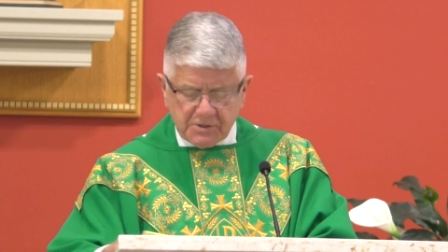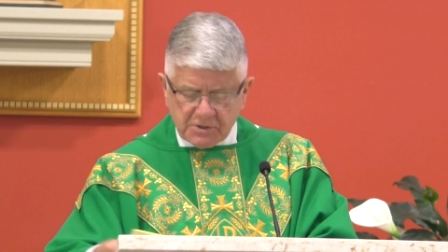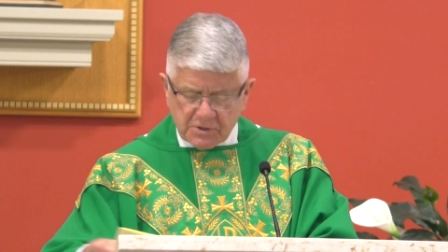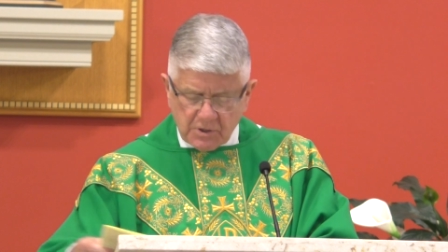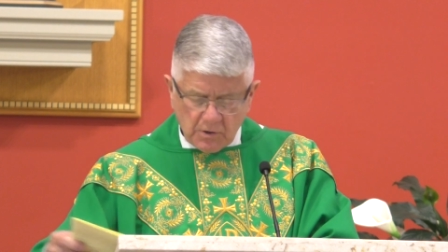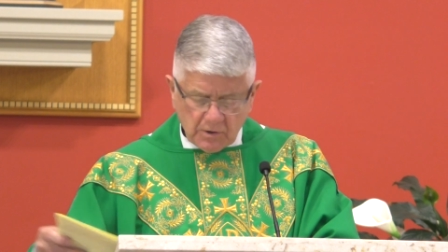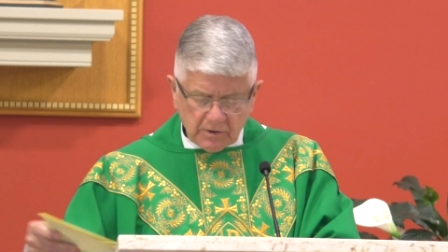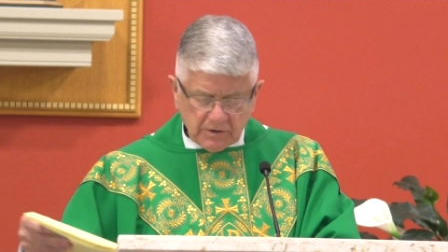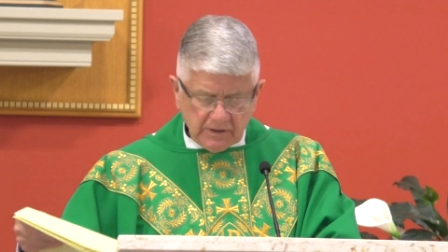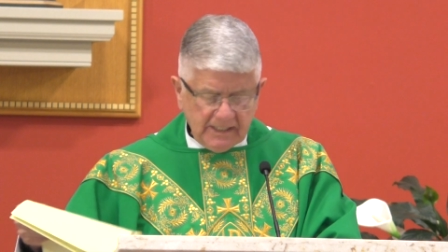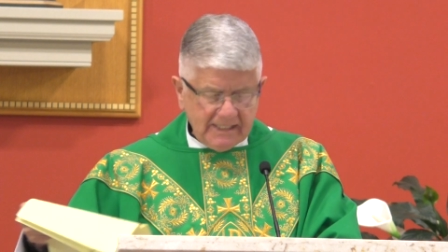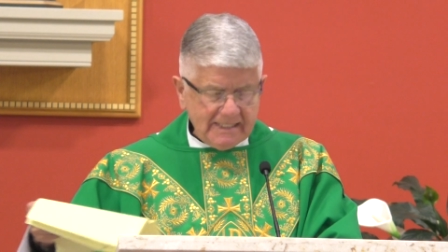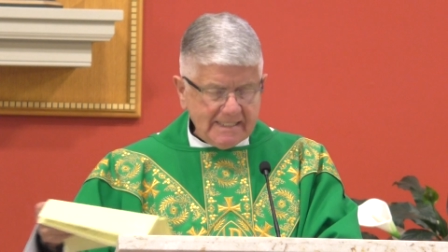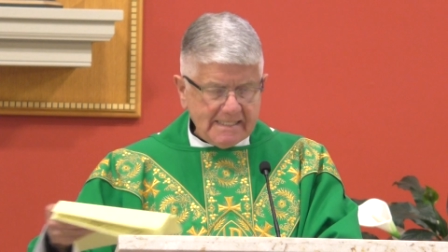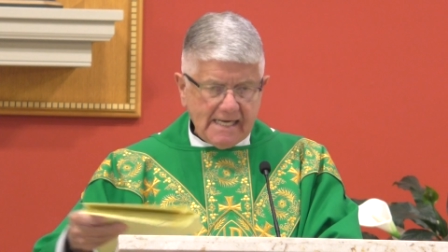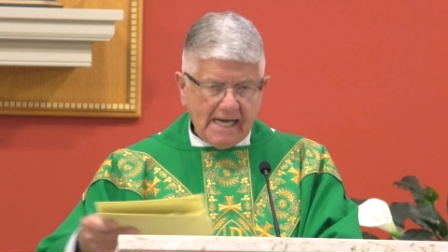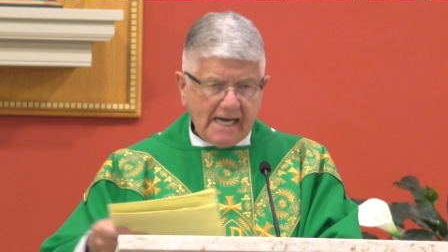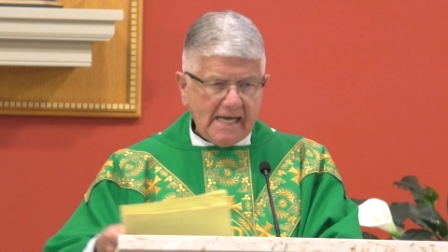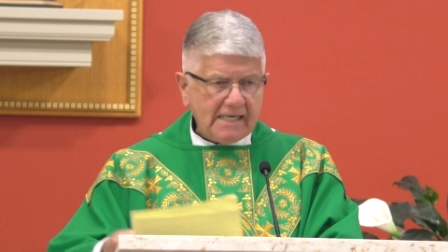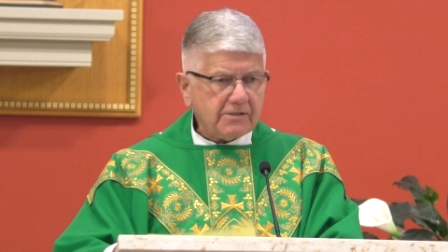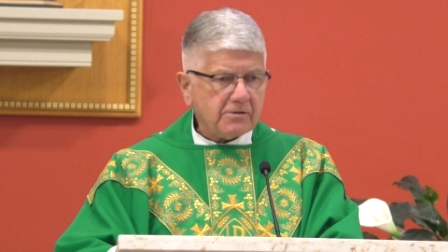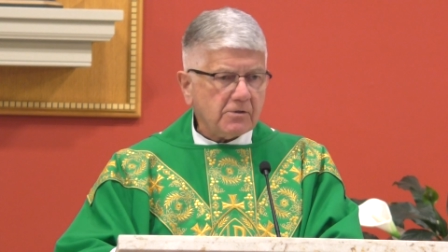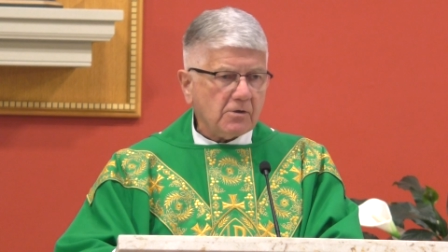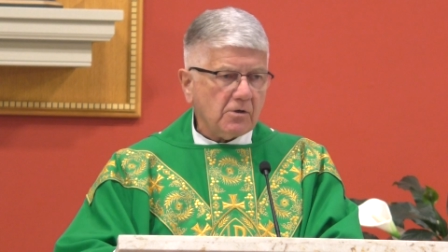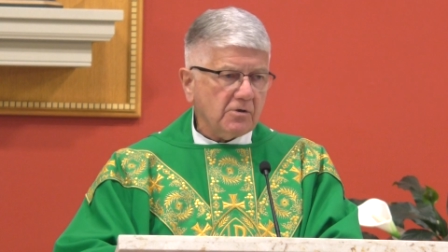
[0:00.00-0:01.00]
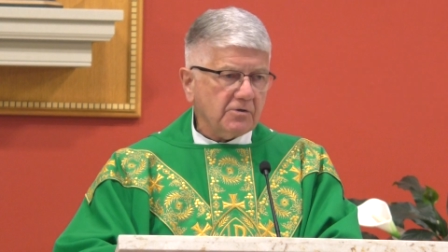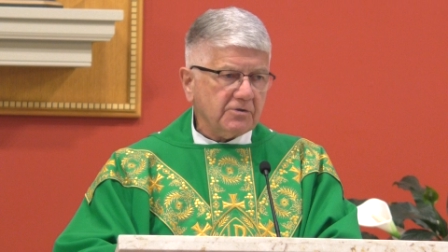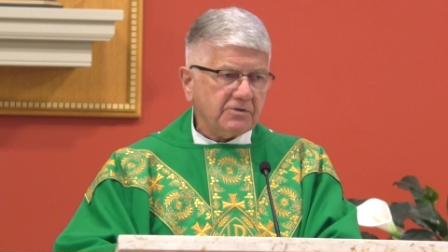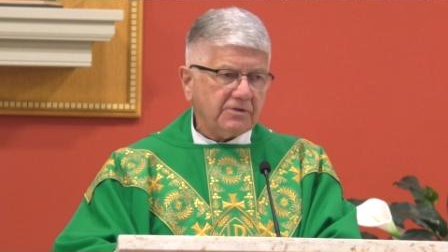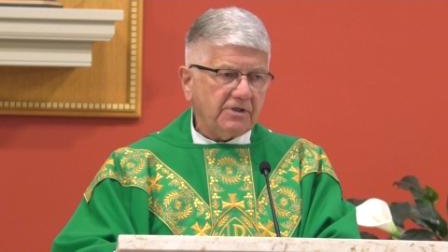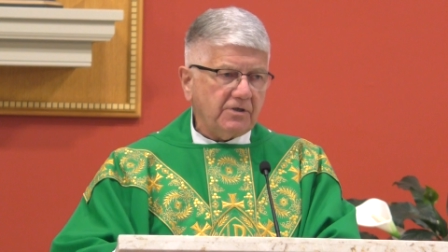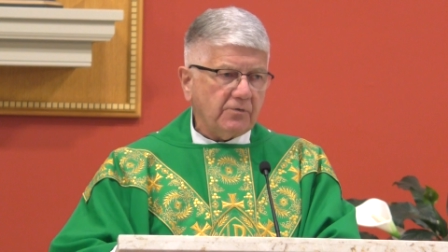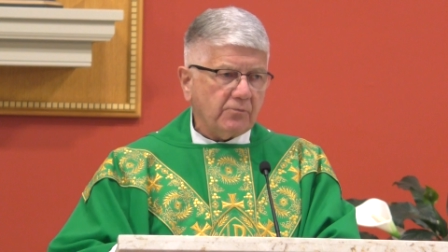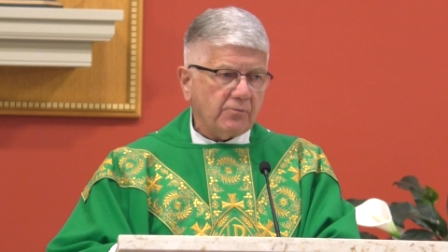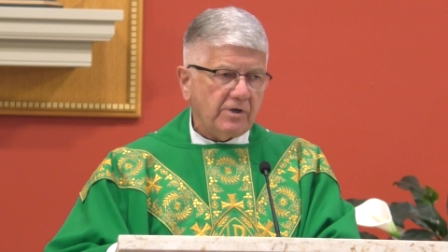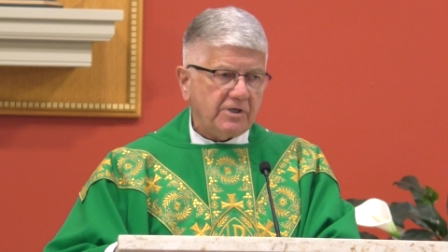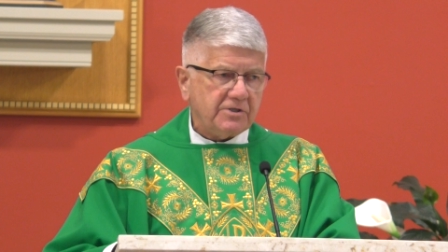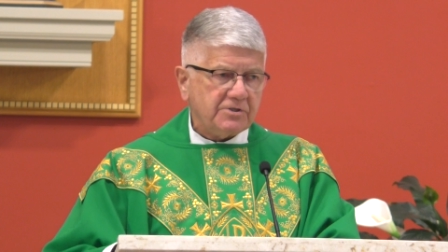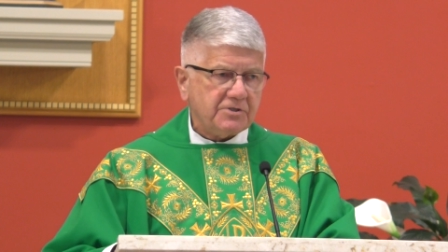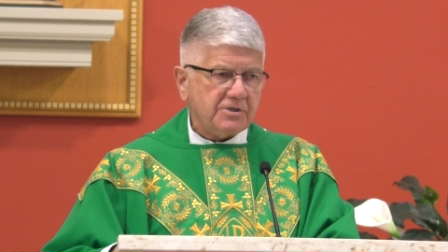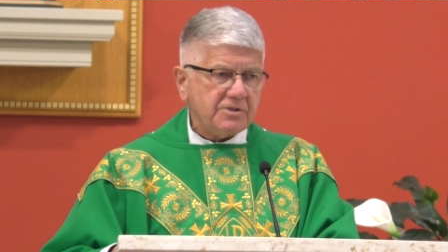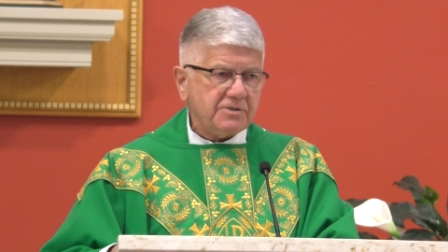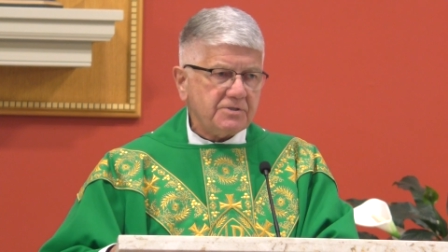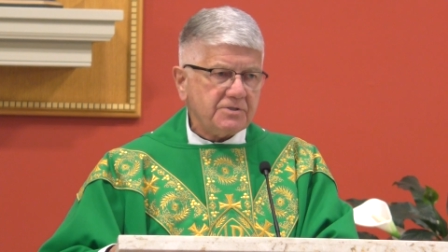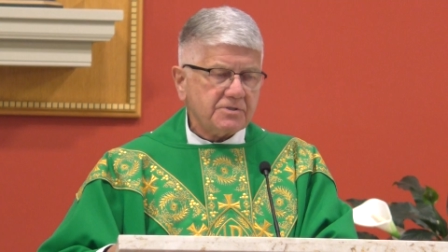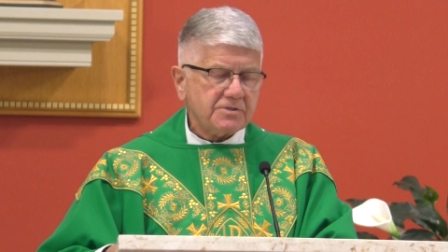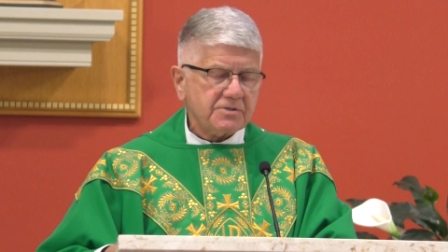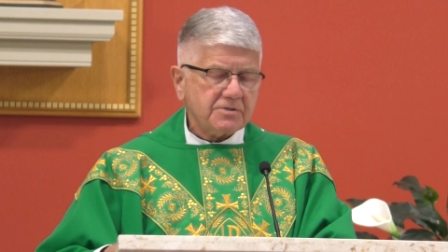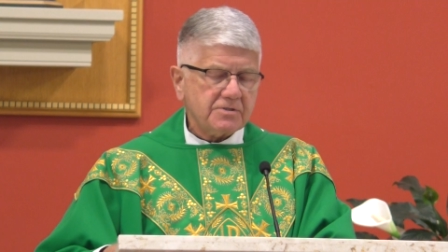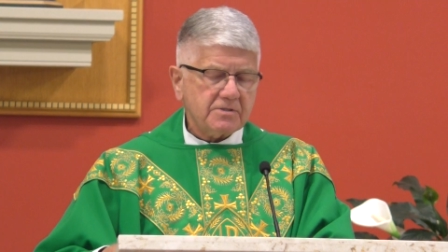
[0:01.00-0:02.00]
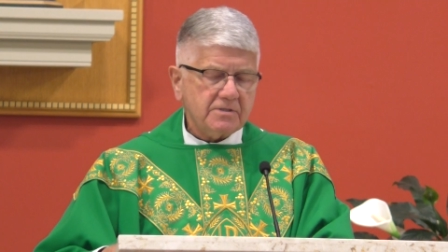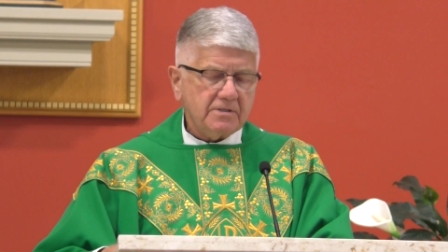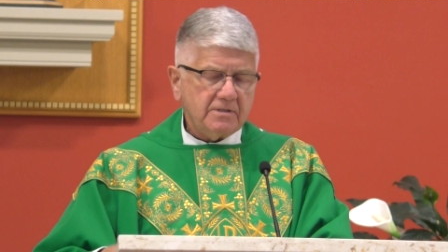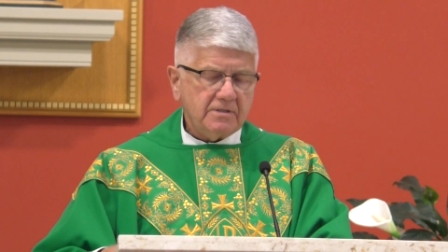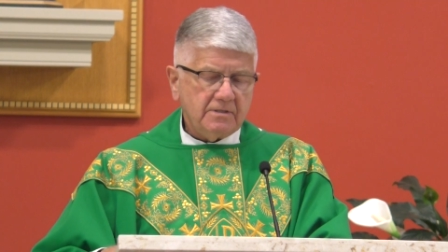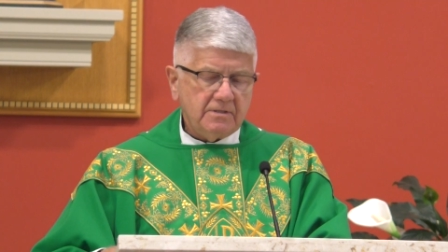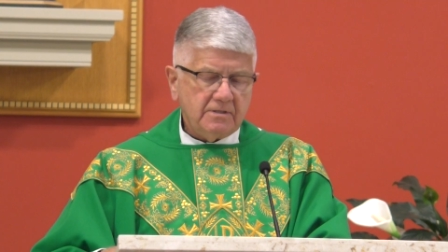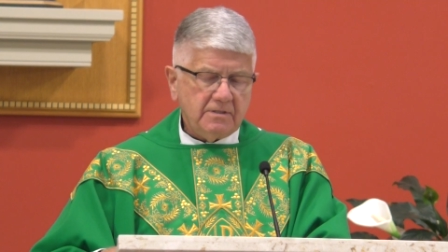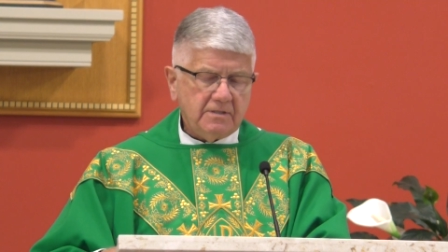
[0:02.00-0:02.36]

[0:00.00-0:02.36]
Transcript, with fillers: Certainly not earthly riches,